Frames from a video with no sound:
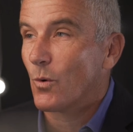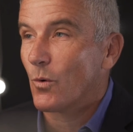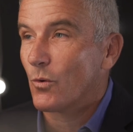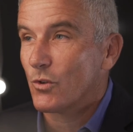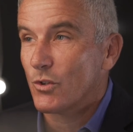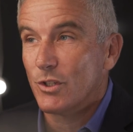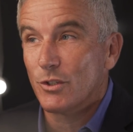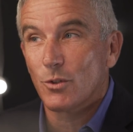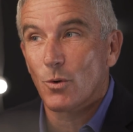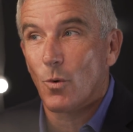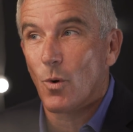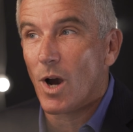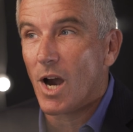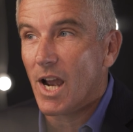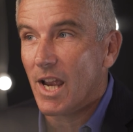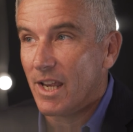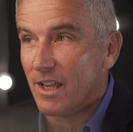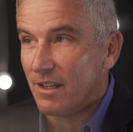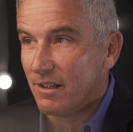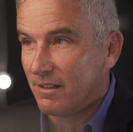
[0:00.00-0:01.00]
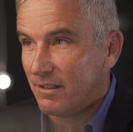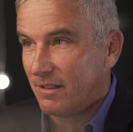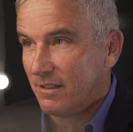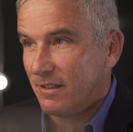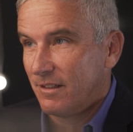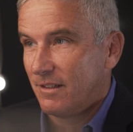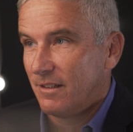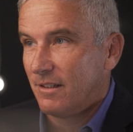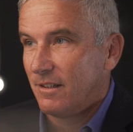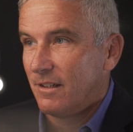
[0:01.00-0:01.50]
She's quiet
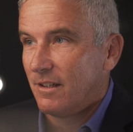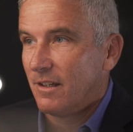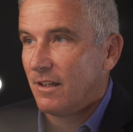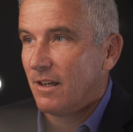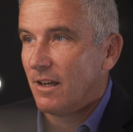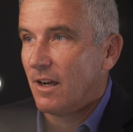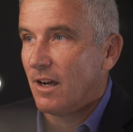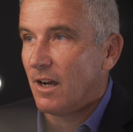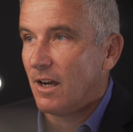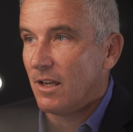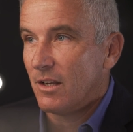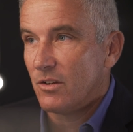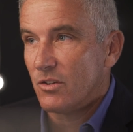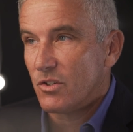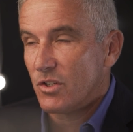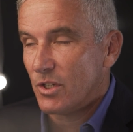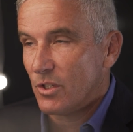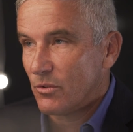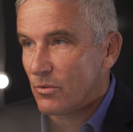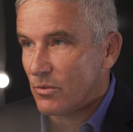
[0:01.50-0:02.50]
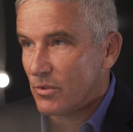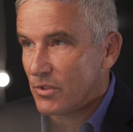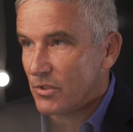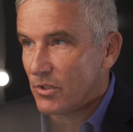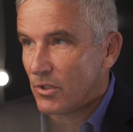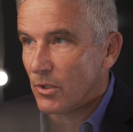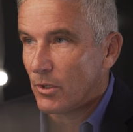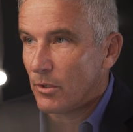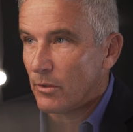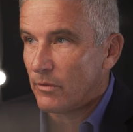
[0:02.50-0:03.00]
uh, and she's
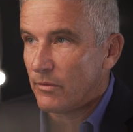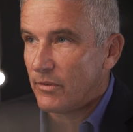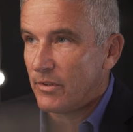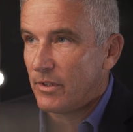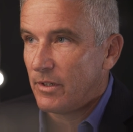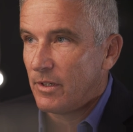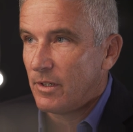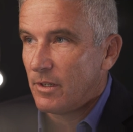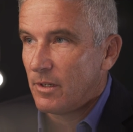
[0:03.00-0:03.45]
reserved,